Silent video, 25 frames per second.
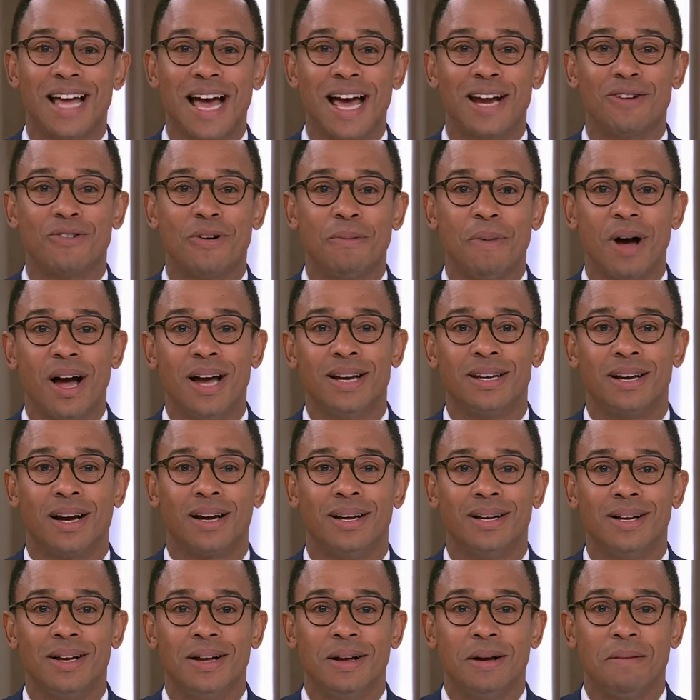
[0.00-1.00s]
And a
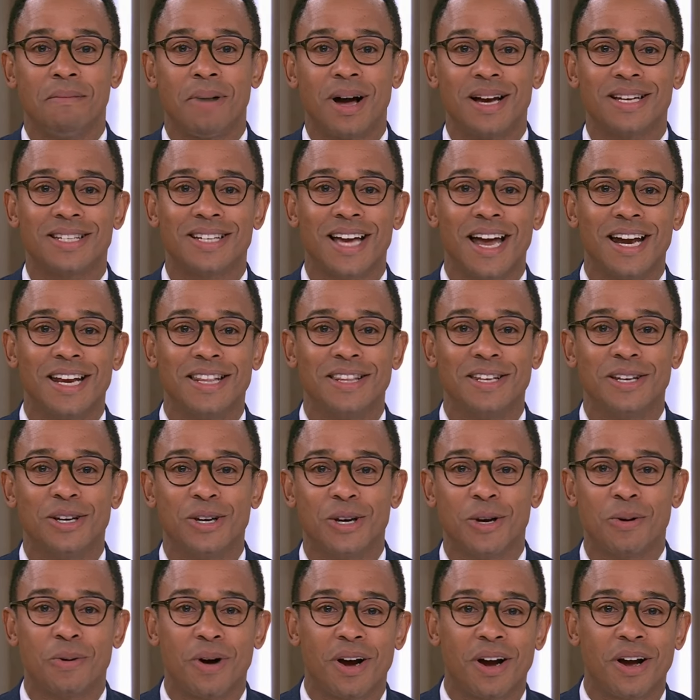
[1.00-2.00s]
reminder, by scanning the
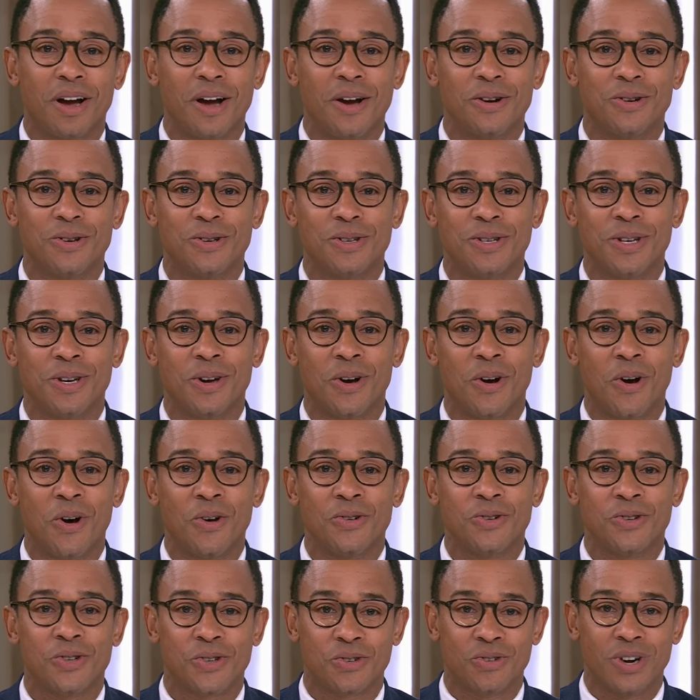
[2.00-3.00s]
Q R code you see
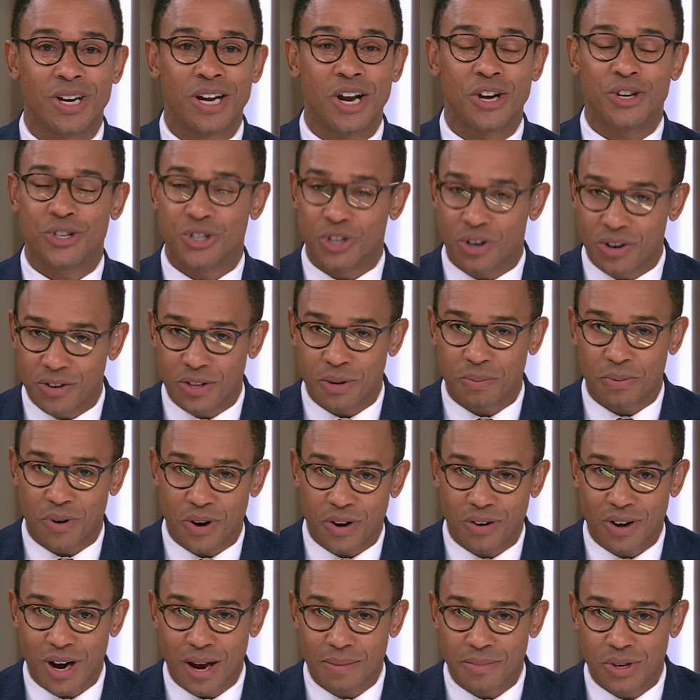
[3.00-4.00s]
on screen during the
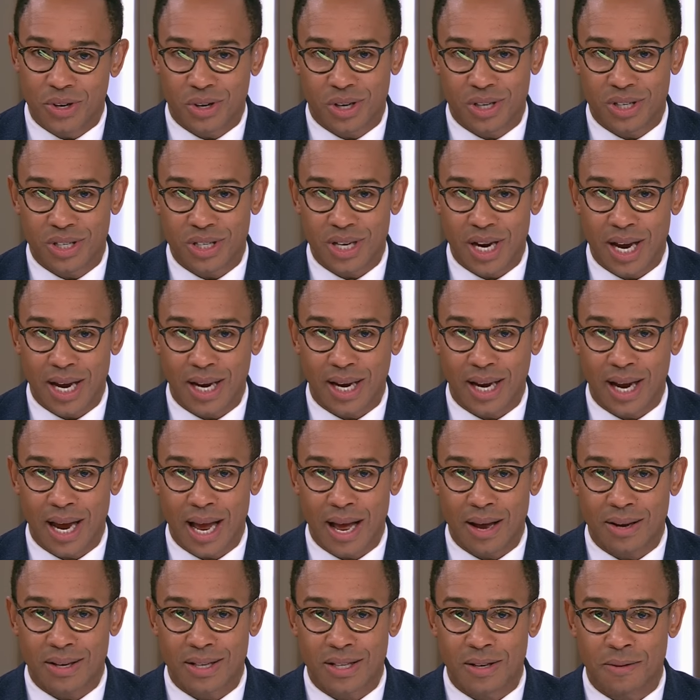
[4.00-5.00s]
programme, you can check
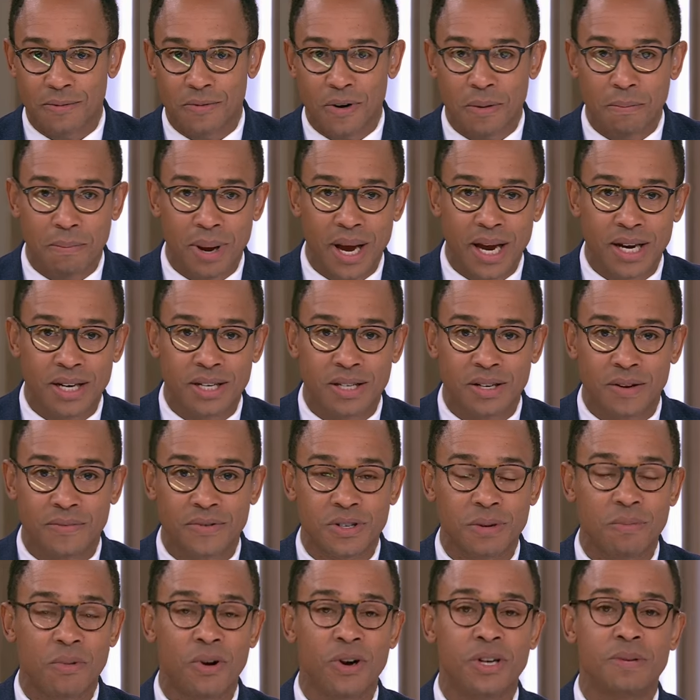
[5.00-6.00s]
out the front pages
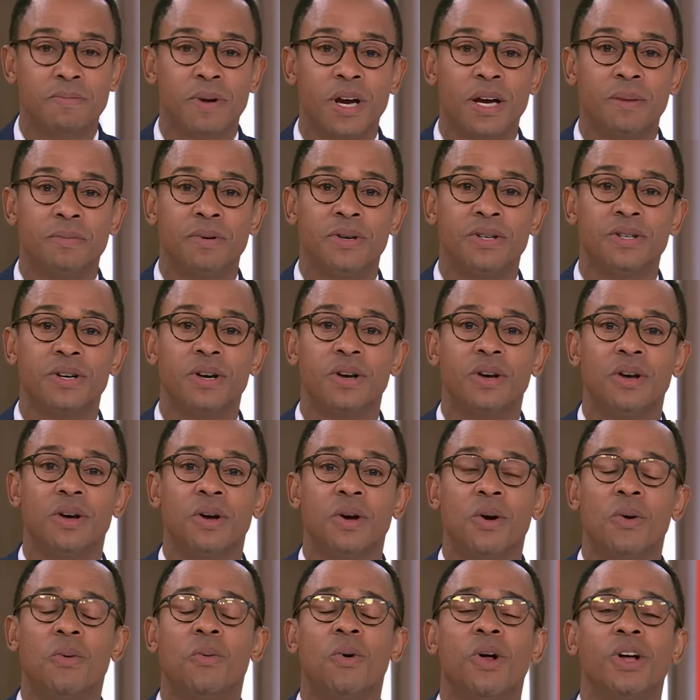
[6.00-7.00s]
of tomorrow's papers
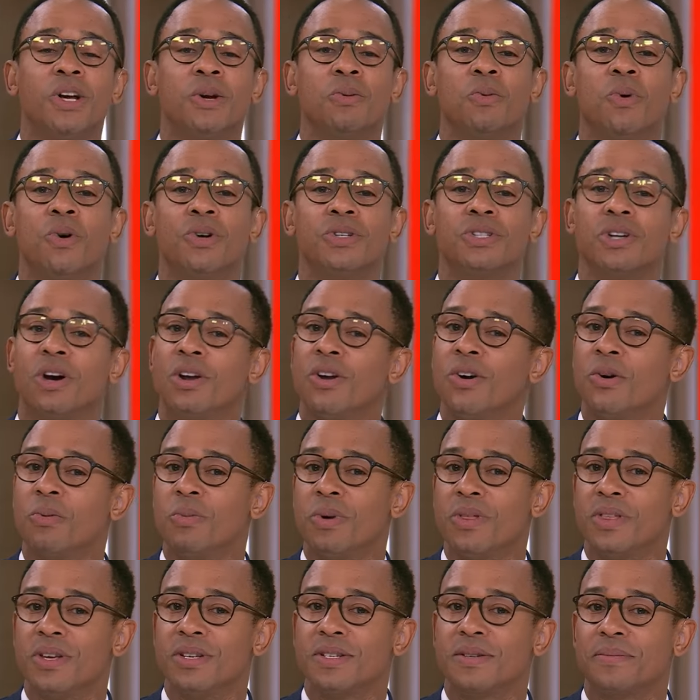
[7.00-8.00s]
while you watch
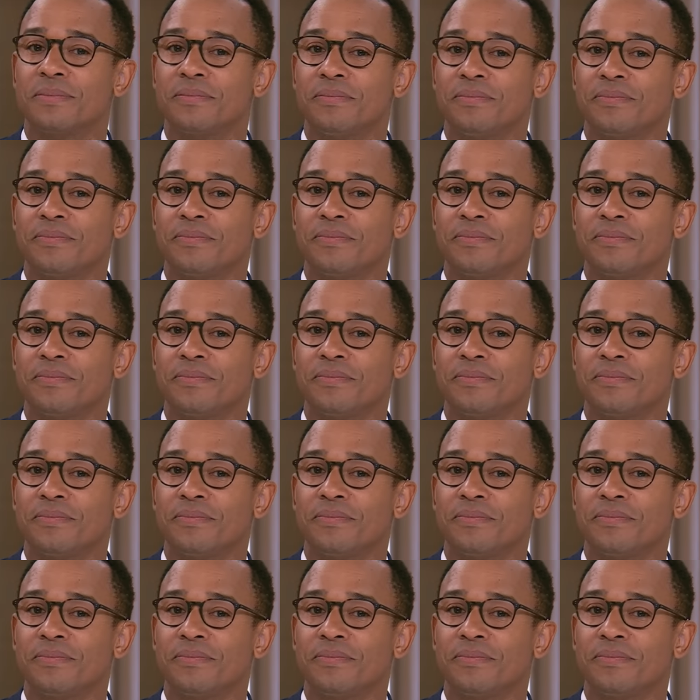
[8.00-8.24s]
along with us.